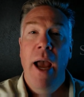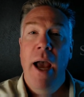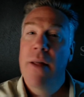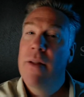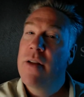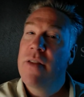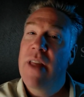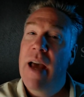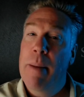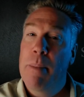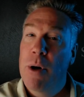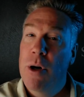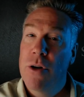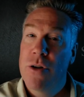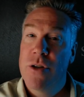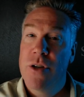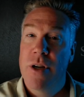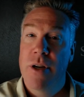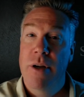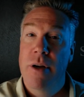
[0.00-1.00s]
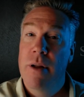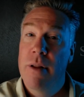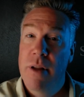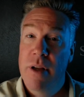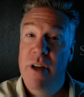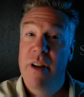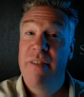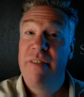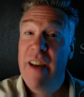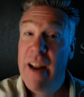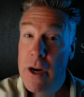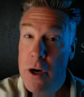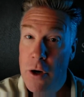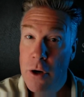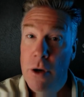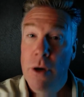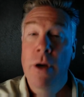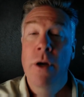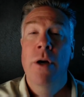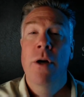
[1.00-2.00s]
and that that person, the
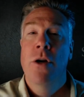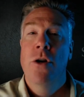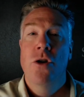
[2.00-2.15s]
defender,